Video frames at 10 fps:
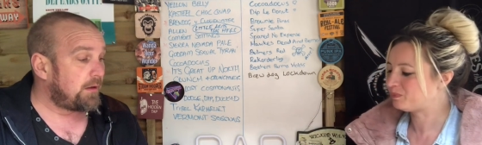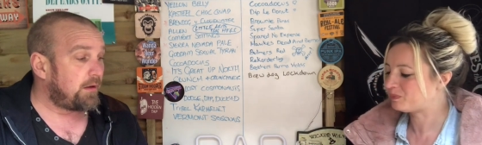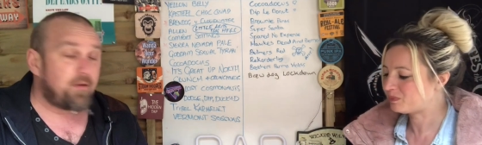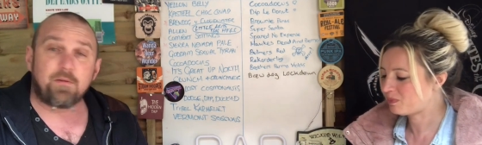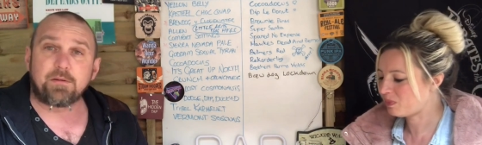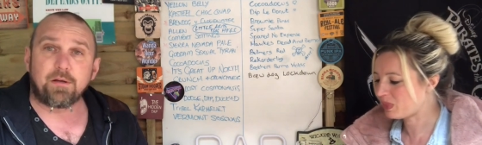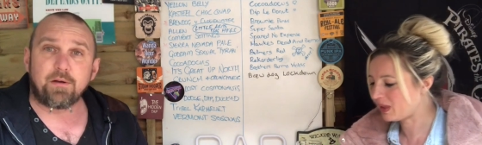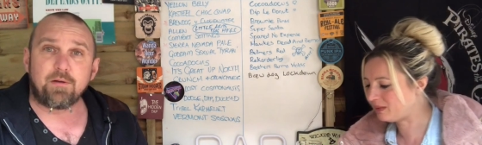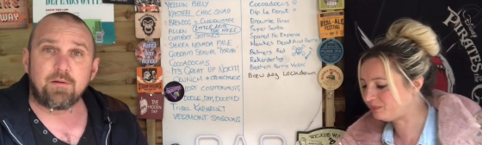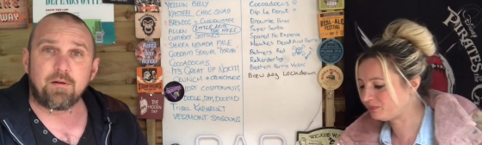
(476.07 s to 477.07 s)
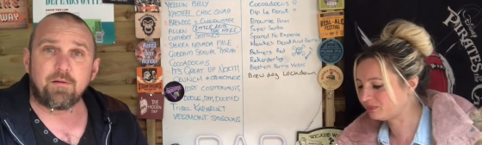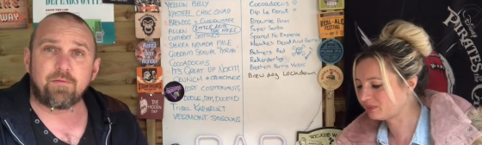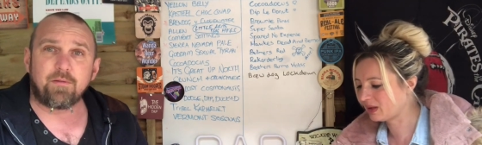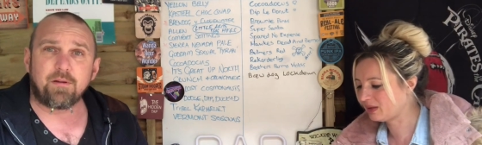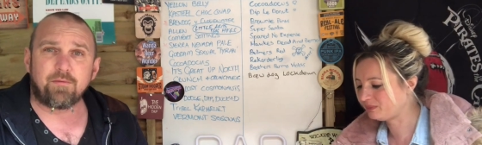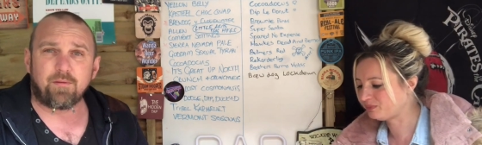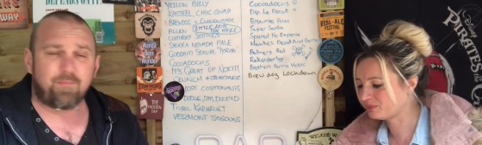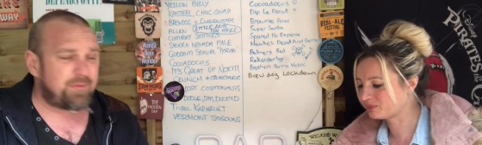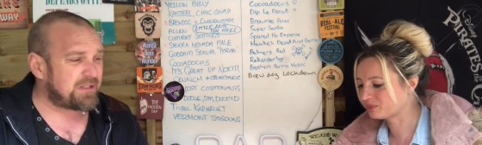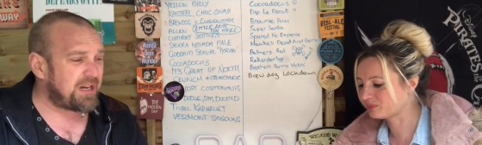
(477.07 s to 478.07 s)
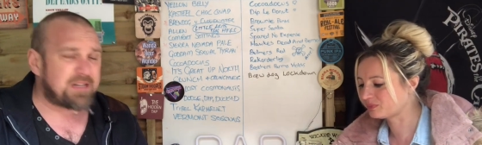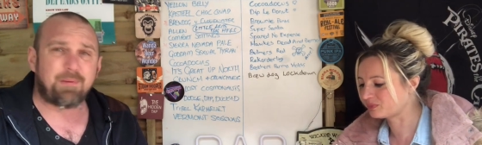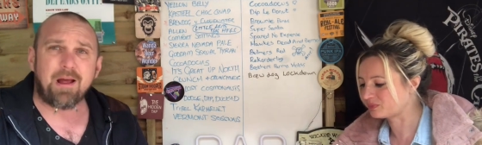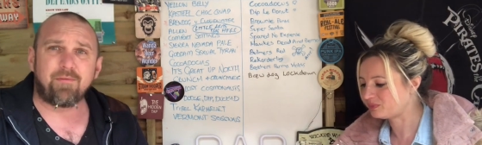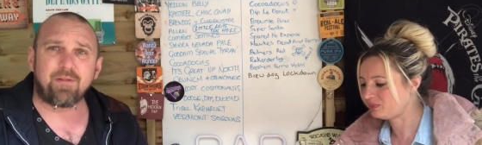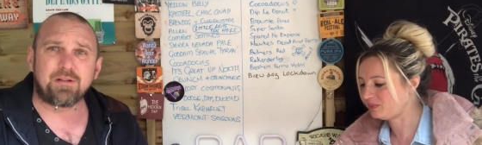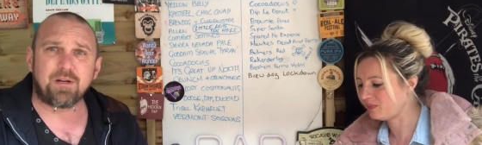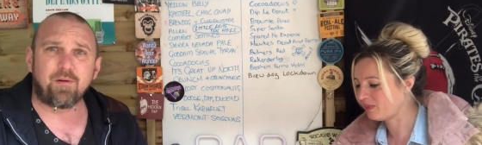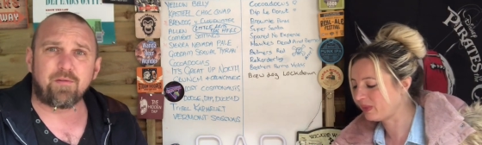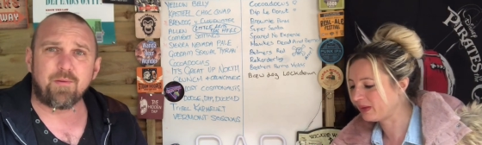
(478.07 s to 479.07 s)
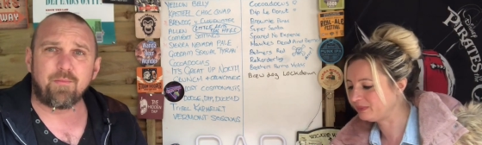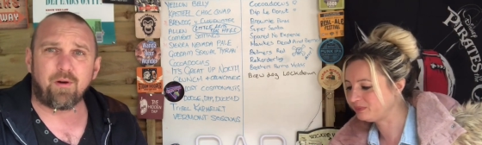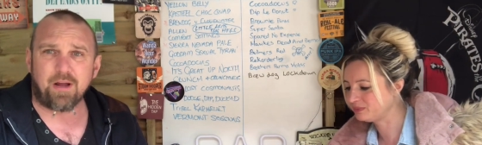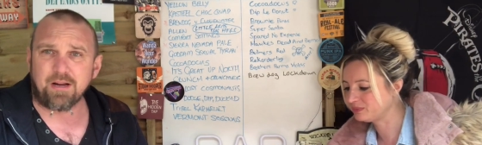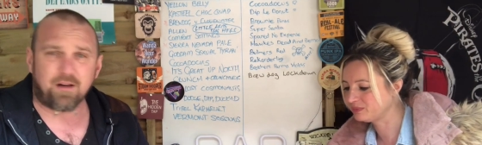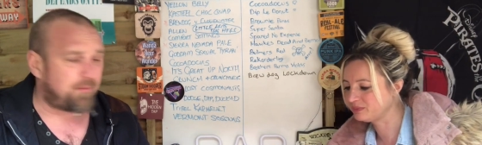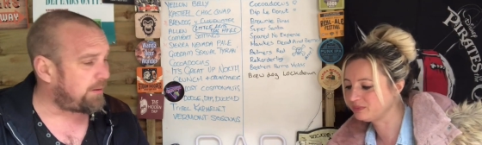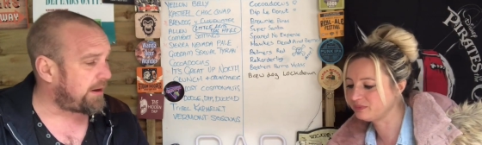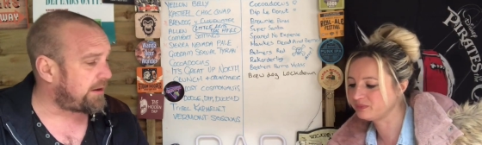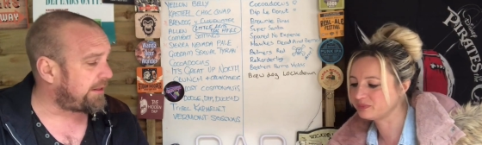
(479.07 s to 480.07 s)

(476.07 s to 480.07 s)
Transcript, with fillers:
Speaker 1: other two for the six pound for the two of them. I ain't gonna complain at